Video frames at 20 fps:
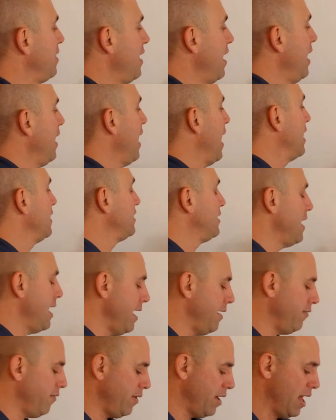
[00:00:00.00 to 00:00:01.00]
as
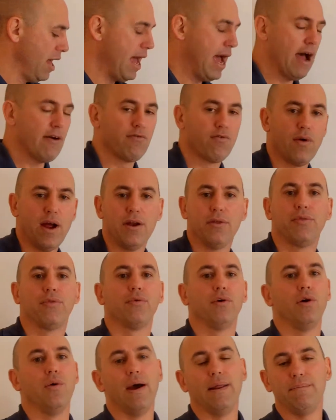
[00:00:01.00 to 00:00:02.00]
they have read
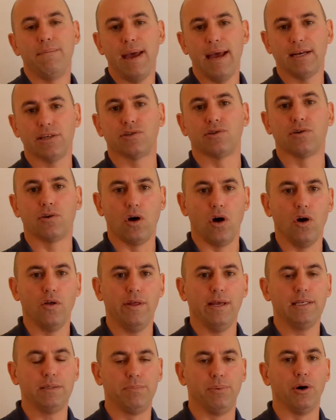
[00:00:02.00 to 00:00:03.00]
through and mastered
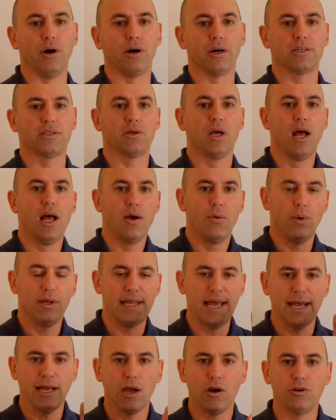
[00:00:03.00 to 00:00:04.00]
all these books, when
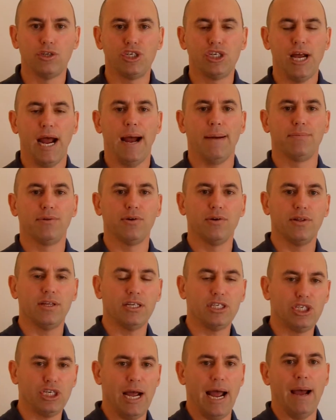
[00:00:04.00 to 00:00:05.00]
they go chapter
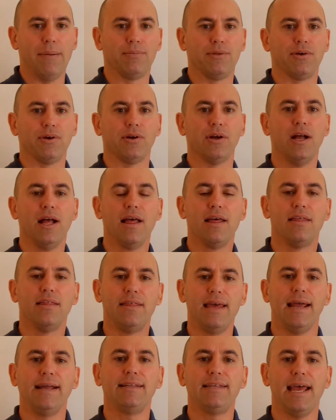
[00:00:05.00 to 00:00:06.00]
to chapter,
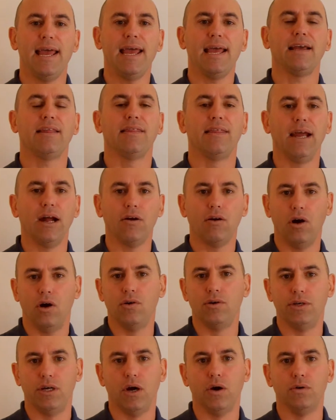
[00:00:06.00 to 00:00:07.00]
they take their
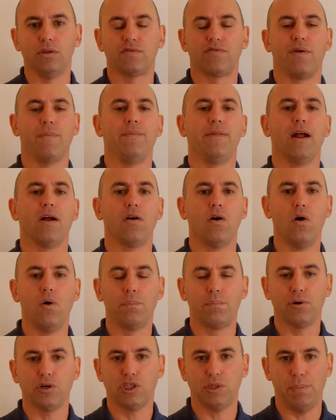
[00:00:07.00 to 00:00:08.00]
own notes from their
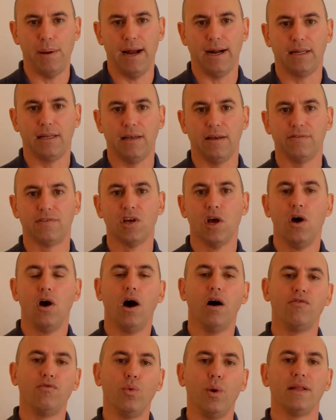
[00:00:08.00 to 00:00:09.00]
own perspectives
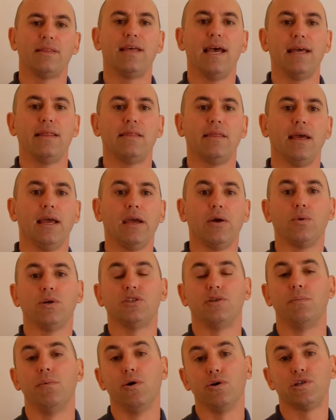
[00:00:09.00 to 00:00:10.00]
of what they think
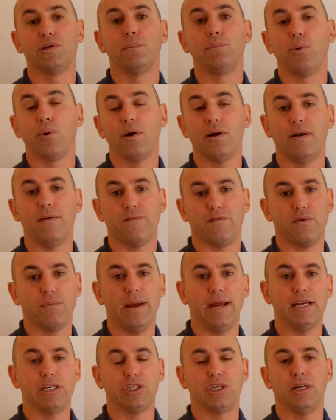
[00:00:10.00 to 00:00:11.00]
was the most important
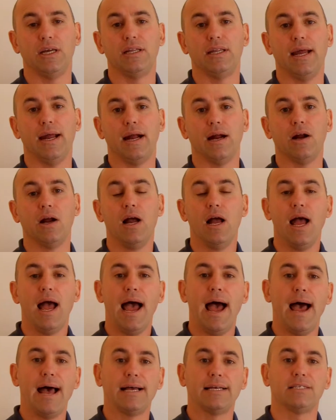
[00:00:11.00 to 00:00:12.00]
information in there
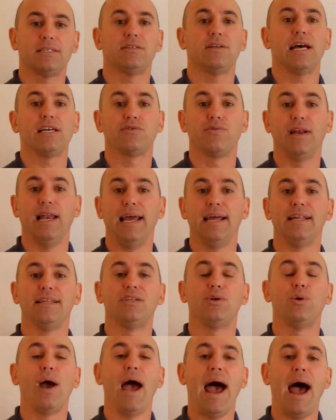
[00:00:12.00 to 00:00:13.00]
as
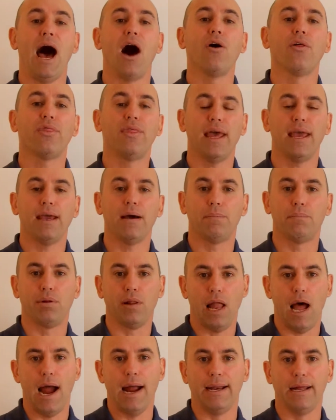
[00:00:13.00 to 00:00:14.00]
related to how they
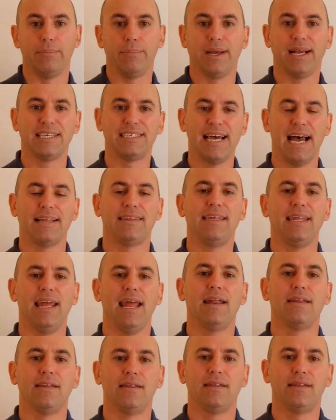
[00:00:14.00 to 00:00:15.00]
applied it. Because at
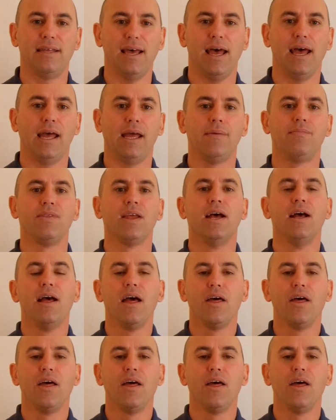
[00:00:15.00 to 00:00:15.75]
the end of the day,